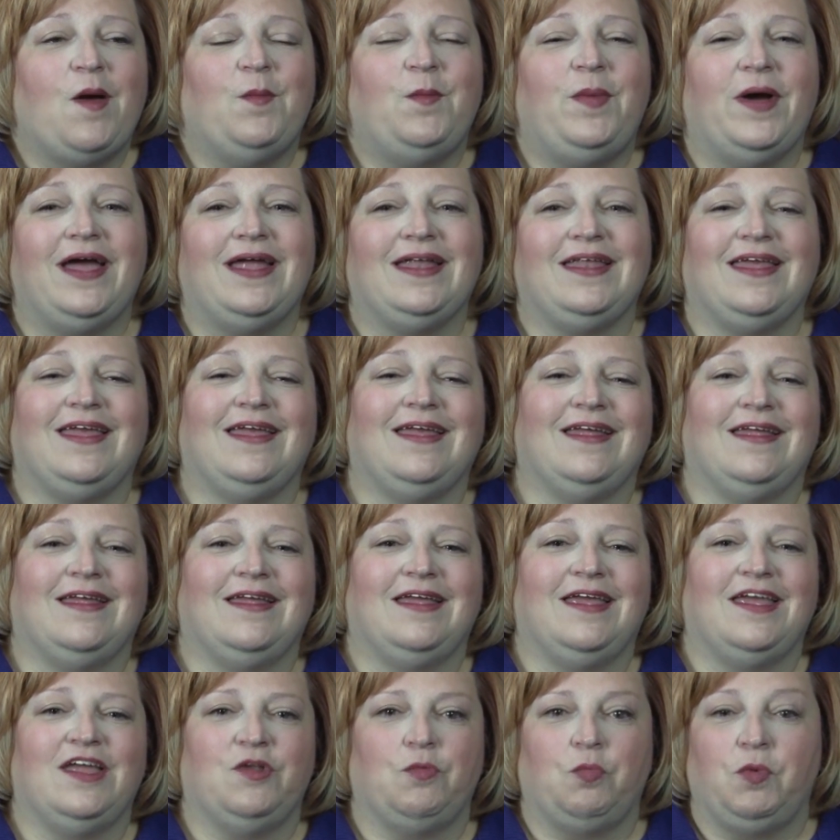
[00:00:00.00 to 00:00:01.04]
But
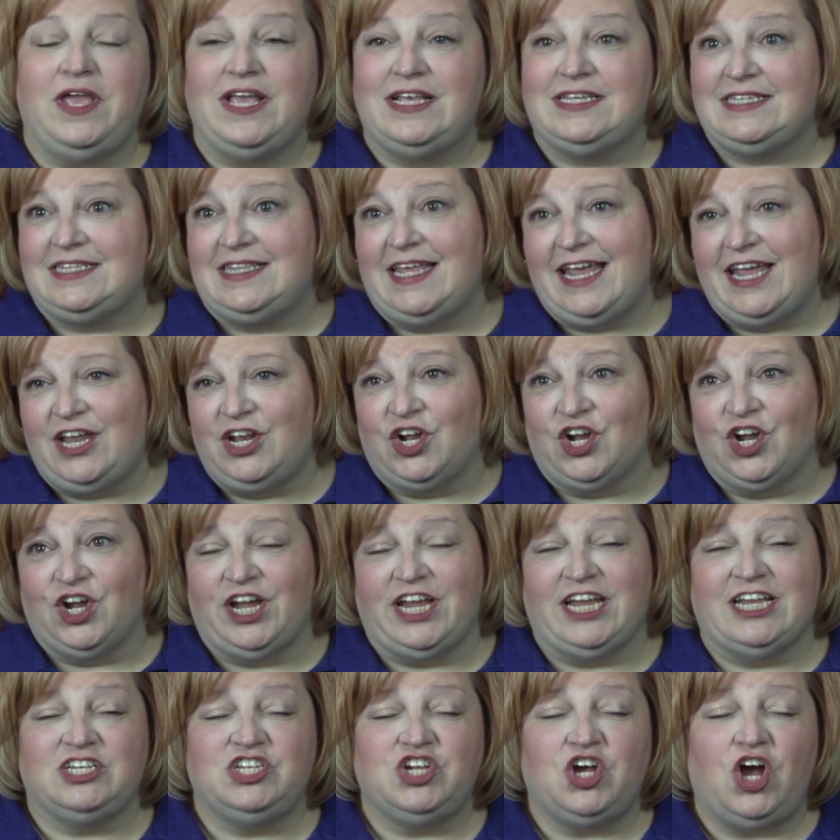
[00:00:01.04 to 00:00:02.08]
in weeks later,
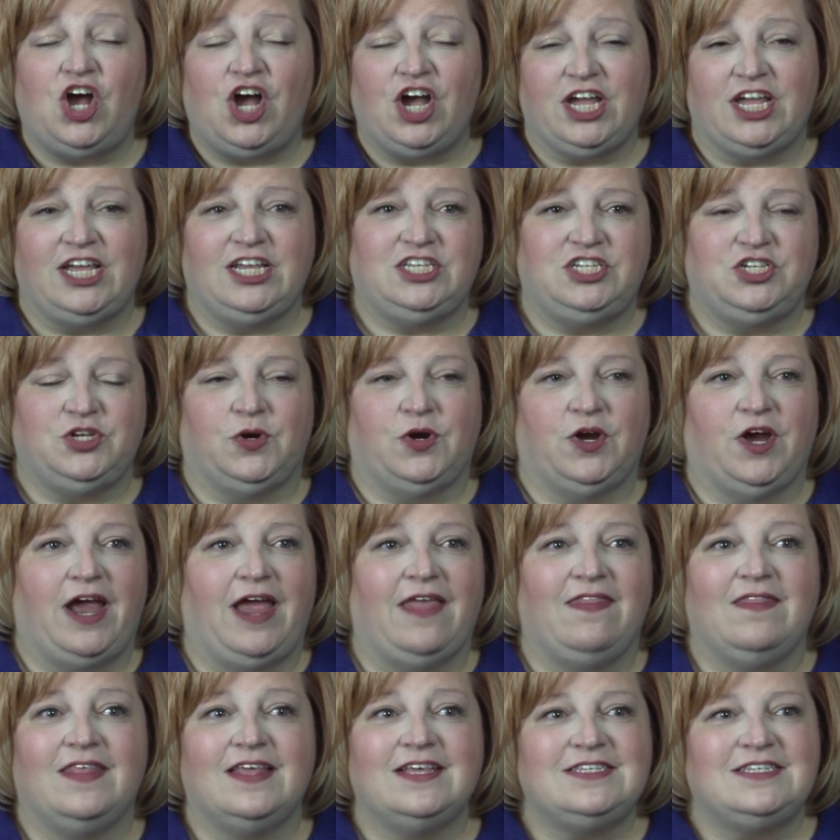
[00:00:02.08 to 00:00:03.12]
in talking to her,
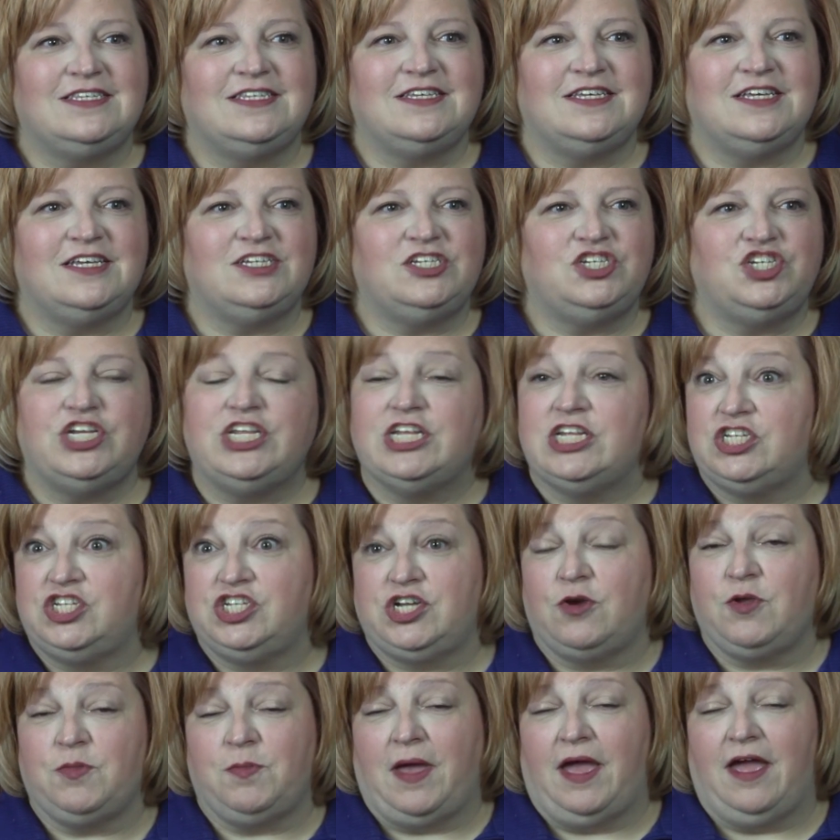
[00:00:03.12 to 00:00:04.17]
and this she didn't
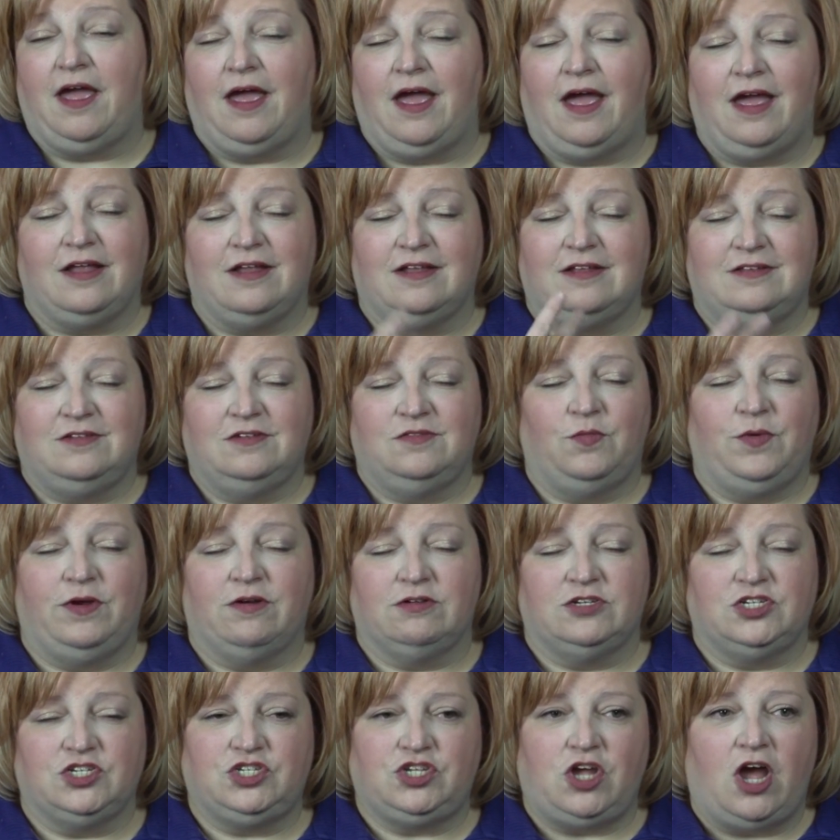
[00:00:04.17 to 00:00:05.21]
share with me, we
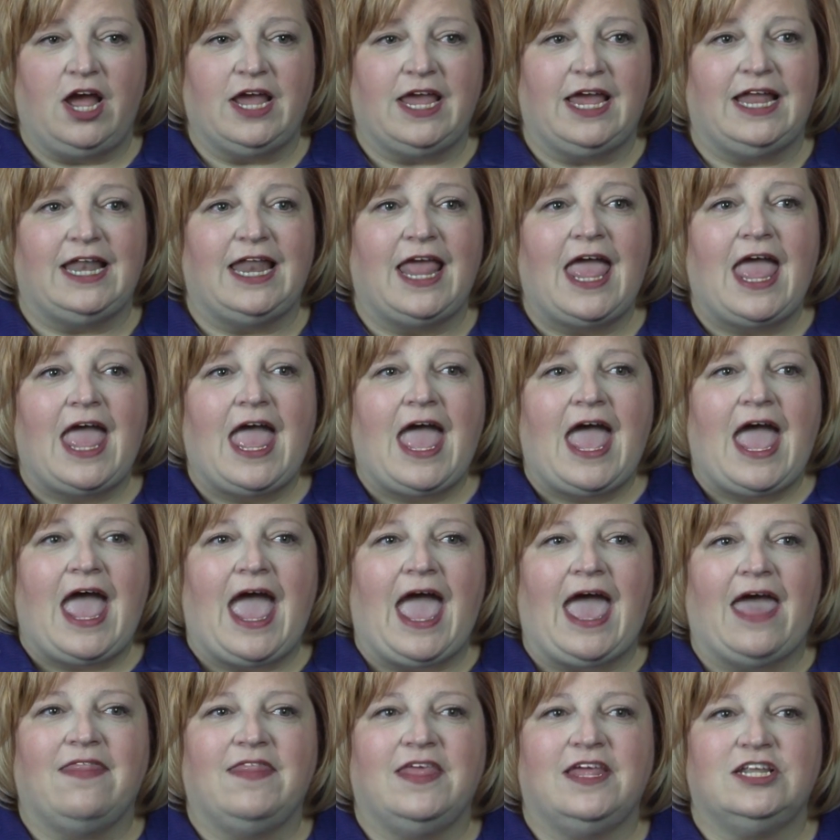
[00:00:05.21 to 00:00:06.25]
were just talking,
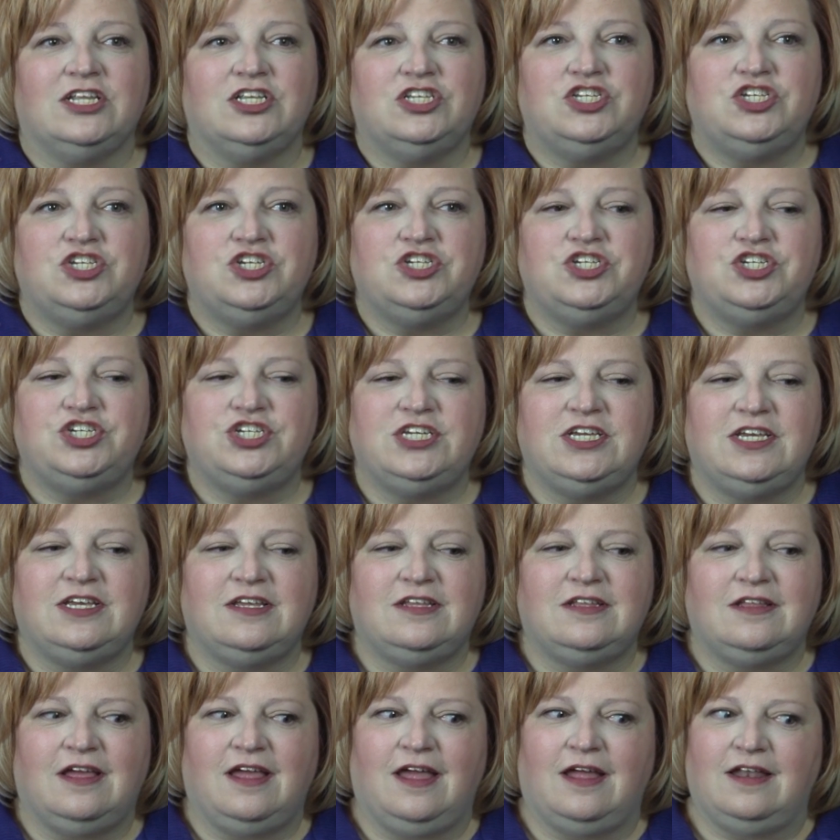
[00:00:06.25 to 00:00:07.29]
and then
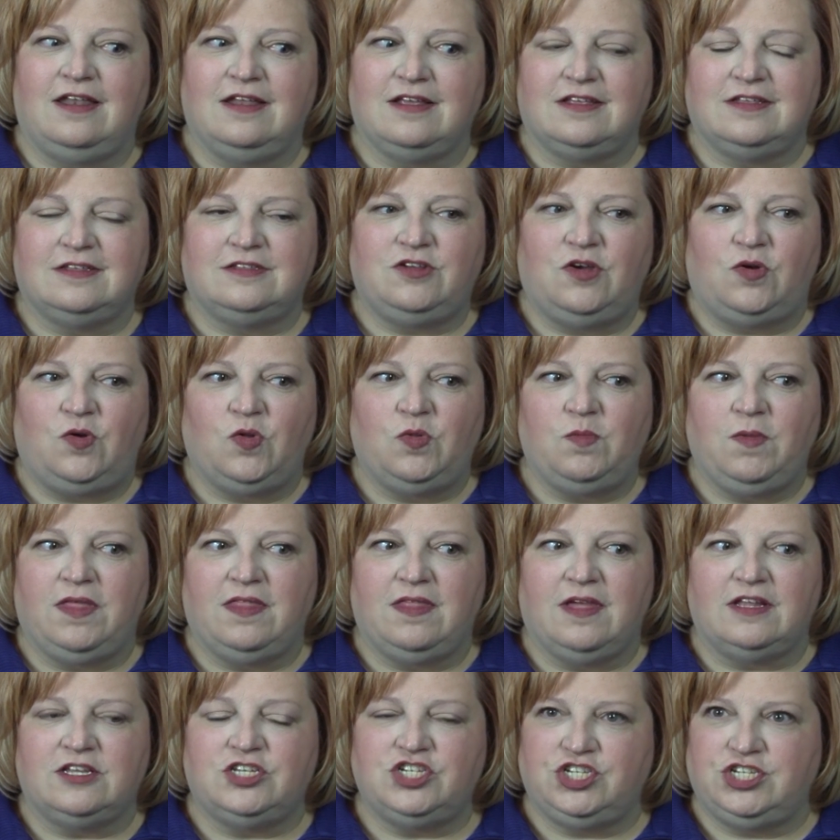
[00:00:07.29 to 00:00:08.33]
she had told me
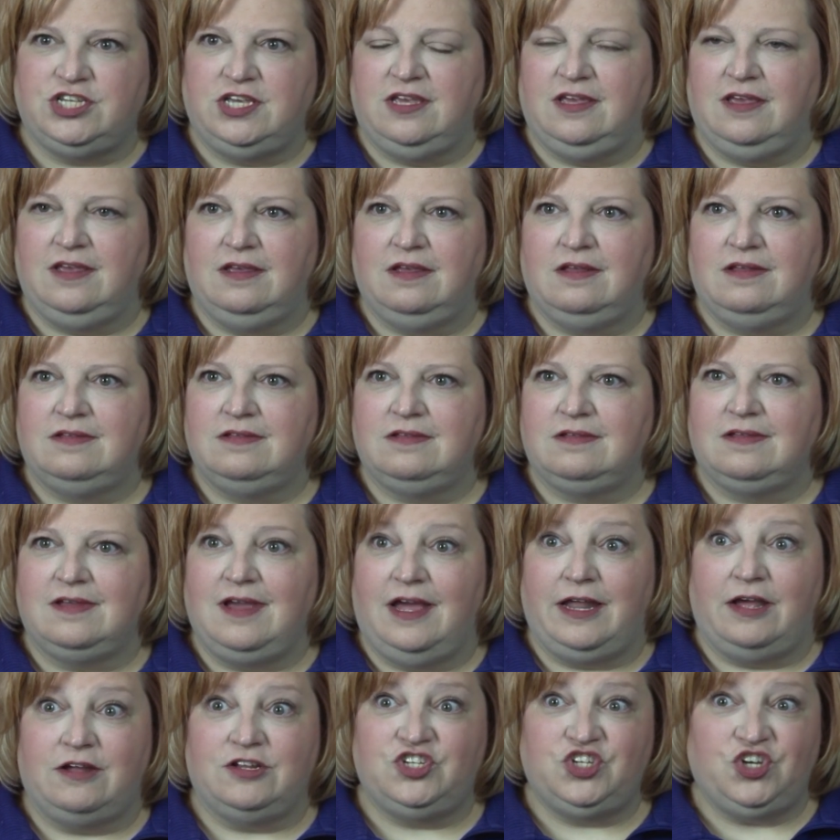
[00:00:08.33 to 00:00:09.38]
that she
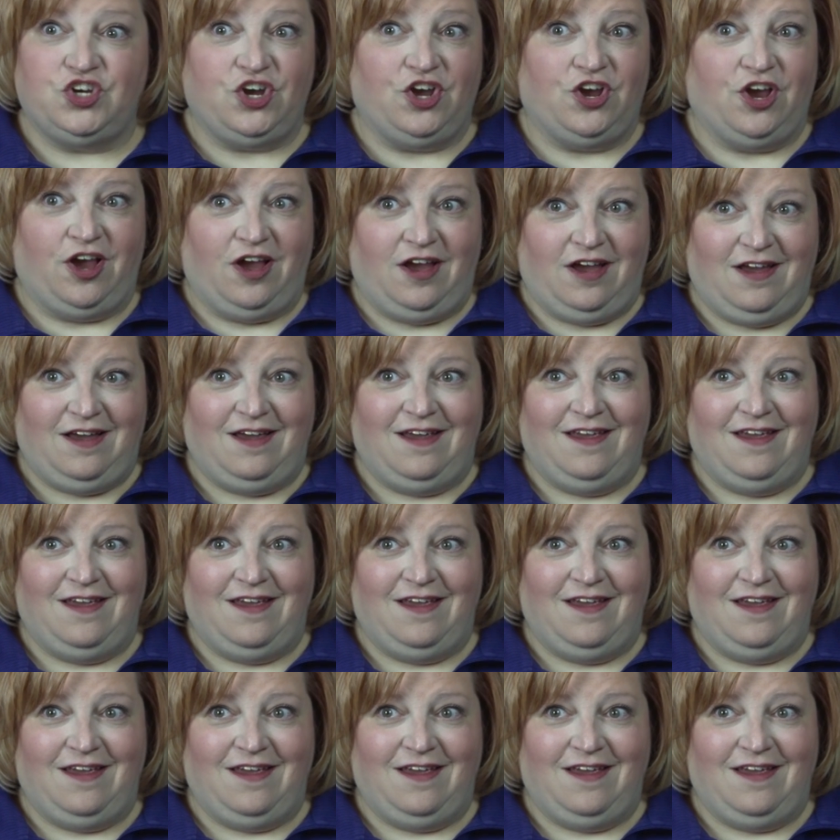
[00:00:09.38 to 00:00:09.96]
cut out sugar.